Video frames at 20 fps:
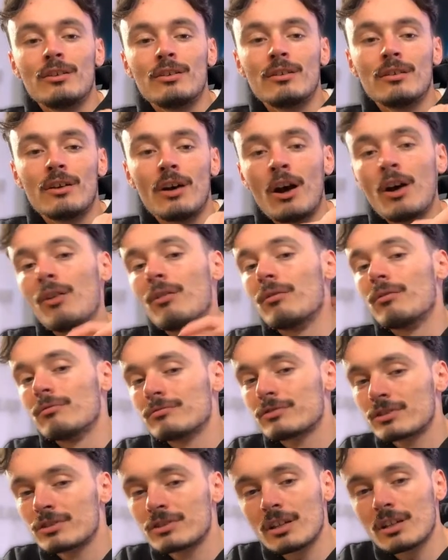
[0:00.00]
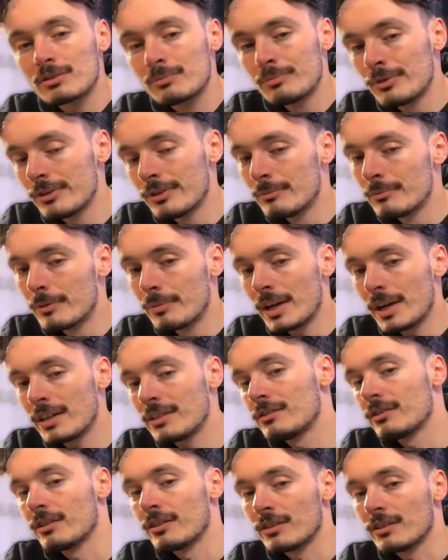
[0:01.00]
oh, it's because I support them on
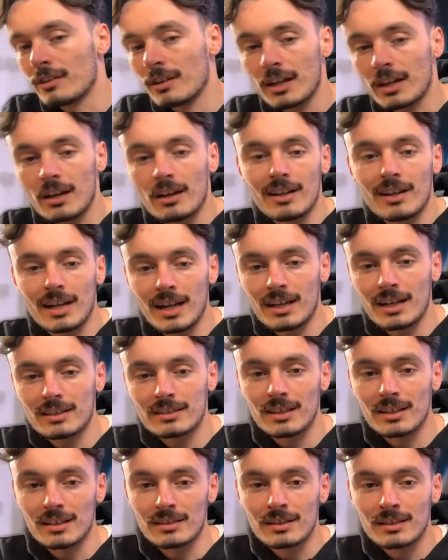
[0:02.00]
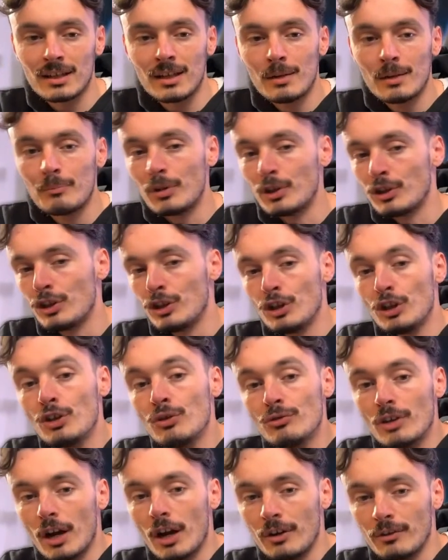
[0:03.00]
Patreon and I get early access. But you
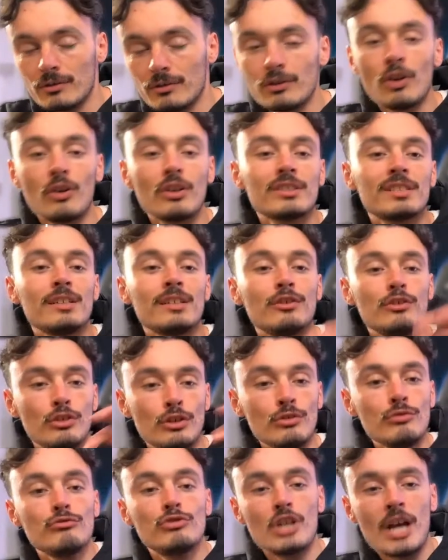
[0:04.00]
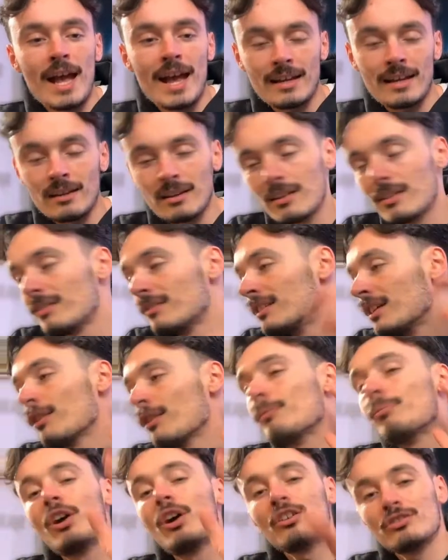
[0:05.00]
don't. Not as in you, Jay. The other
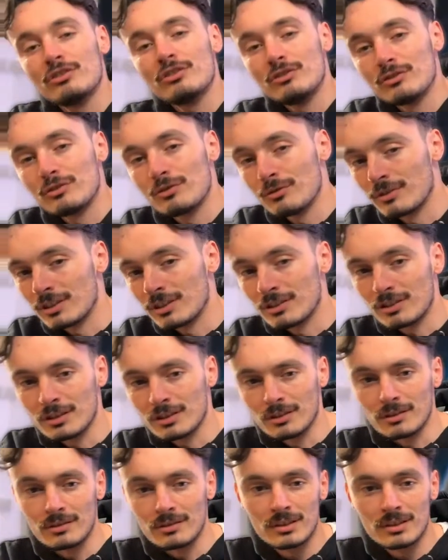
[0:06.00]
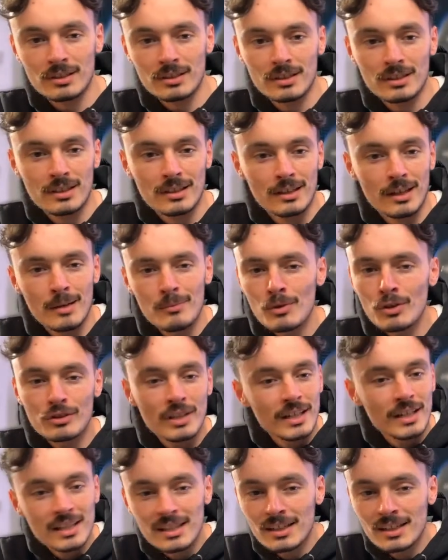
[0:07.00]
person you're talking to. I'm not
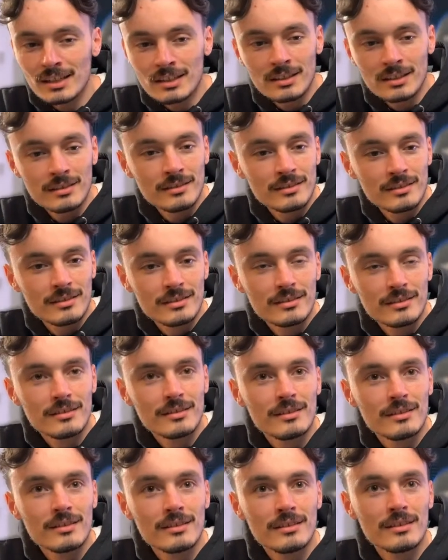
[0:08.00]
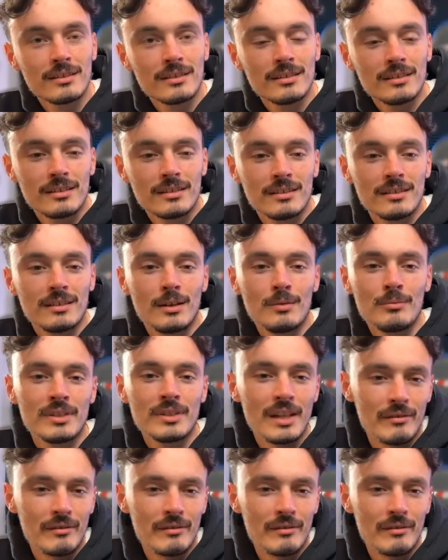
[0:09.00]
digging at you. I would never